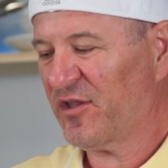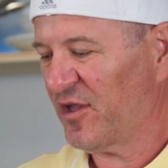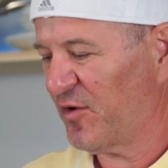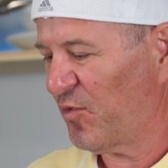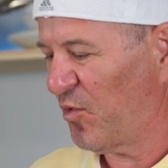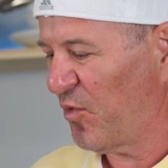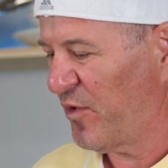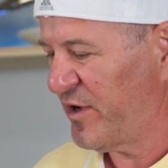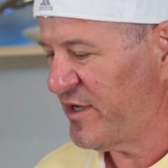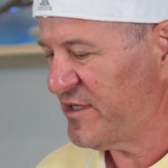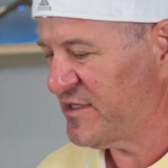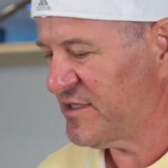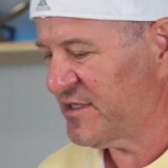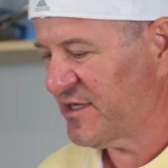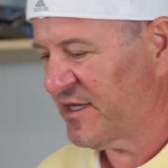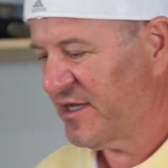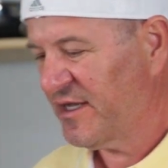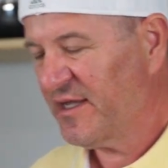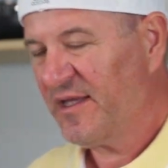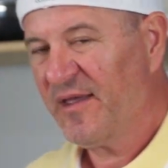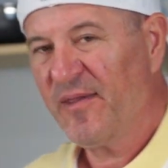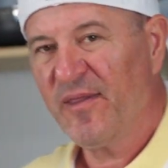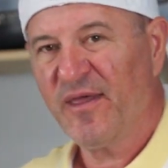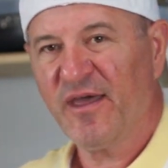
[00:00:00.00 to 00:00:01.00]
a whisk
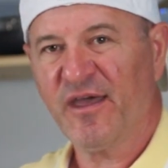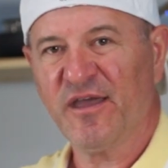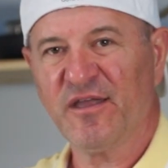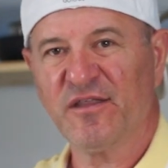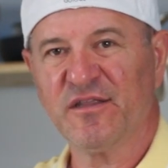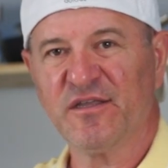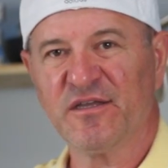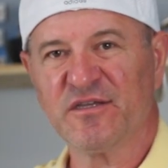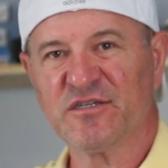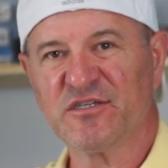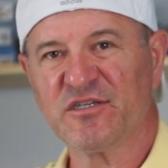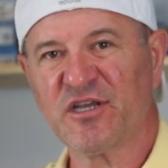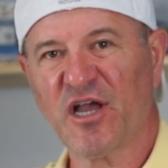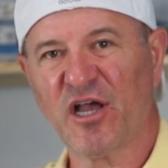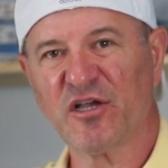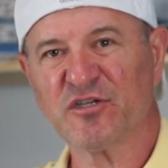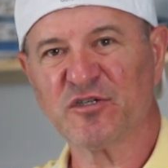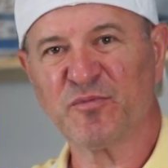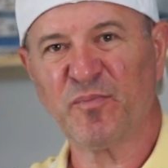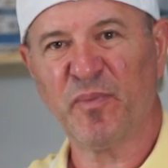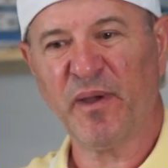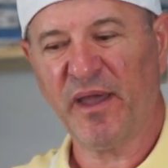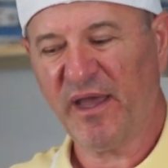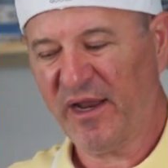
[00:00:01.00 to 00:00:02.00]
and a
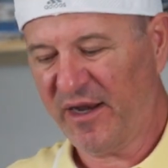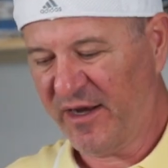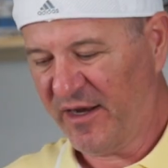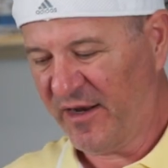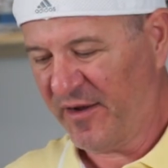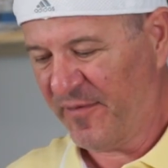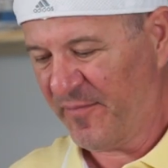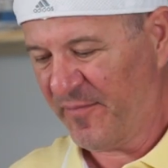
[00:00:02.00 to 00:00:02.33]
saucepan,